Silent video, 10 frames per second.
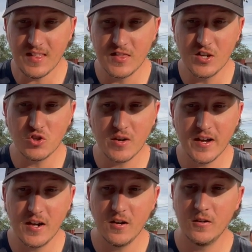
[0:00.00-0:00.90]
This
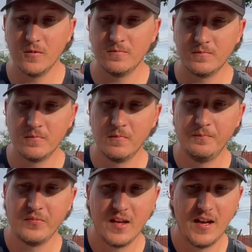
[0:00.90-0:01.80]
right here,
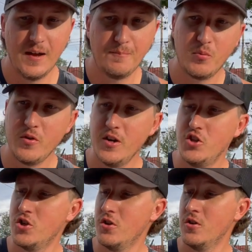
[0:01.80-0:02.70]
I'm pretty
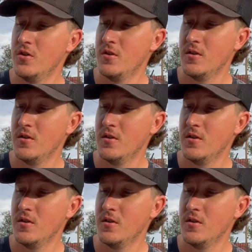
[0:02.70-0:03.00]
sure